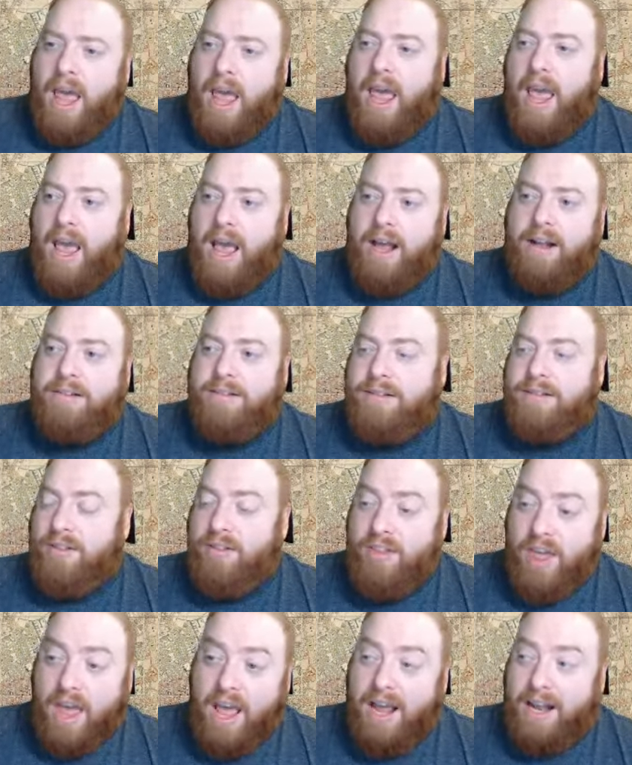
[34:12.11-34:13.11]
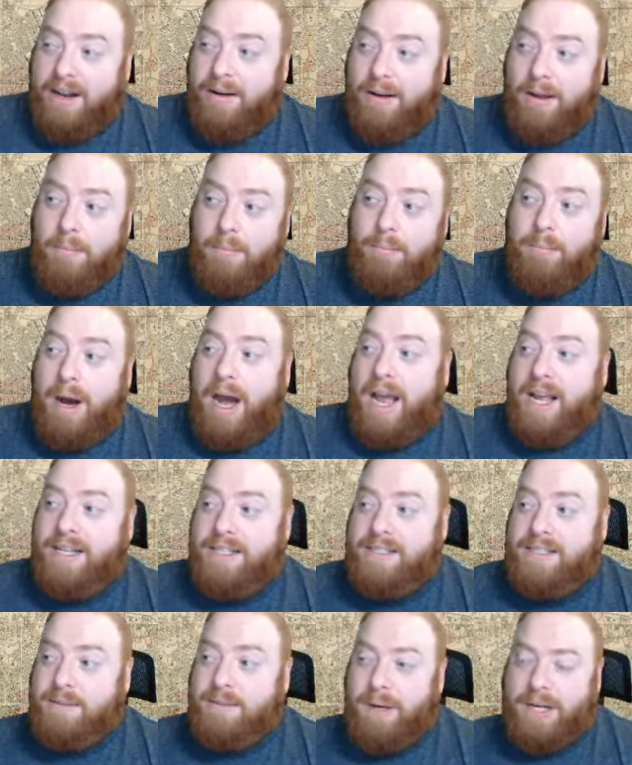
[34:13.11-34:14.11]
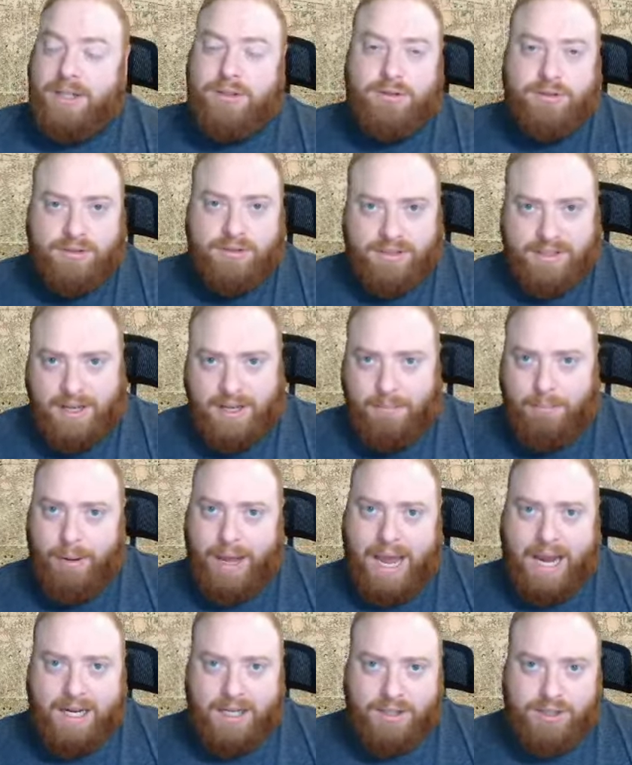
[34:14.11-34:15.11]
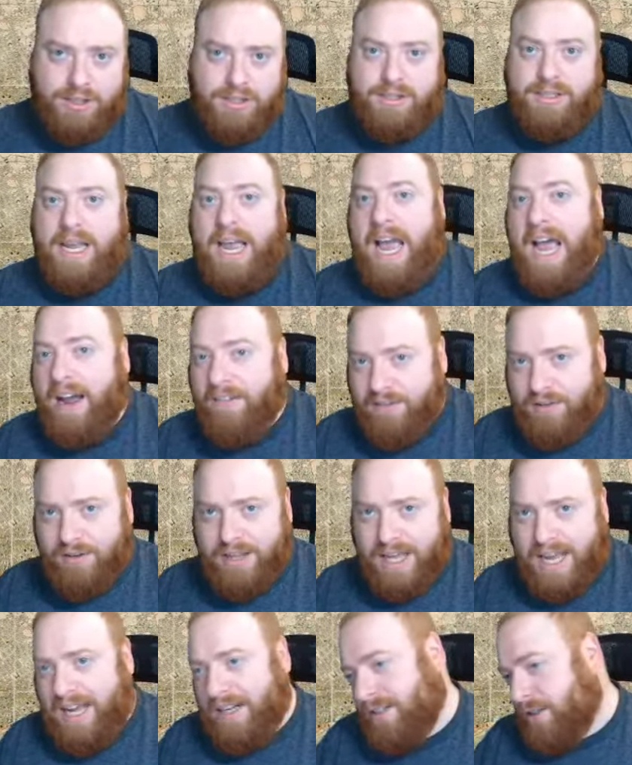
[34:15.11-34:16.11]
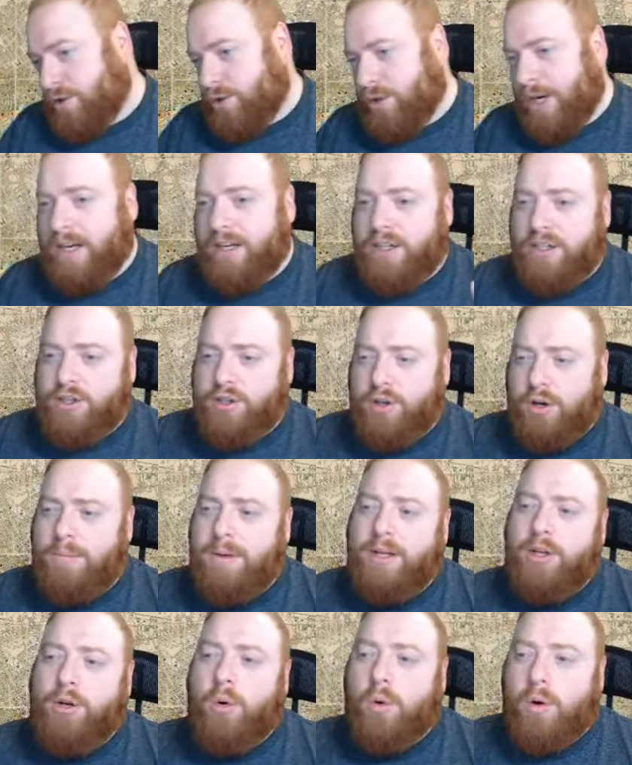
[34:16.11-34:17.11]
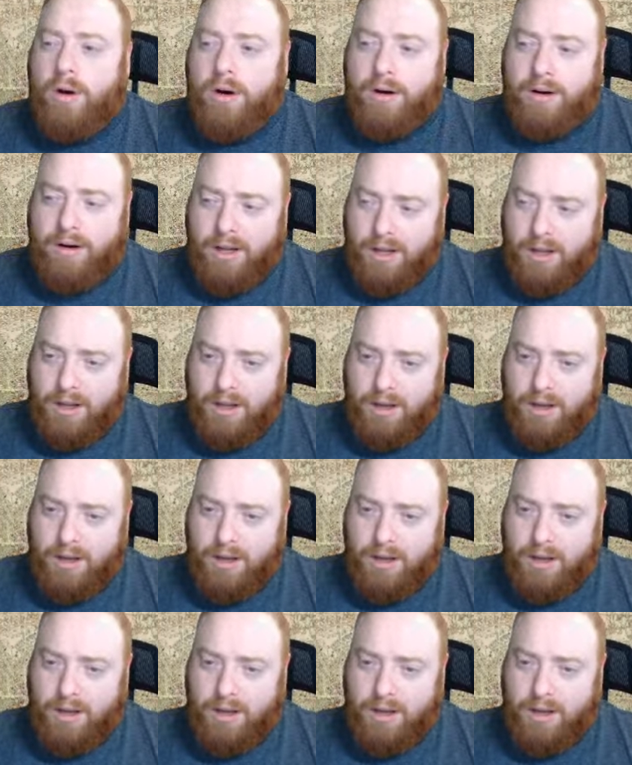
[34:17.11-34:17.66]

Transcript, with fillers: and then buy special SNP packages after that to try to determine your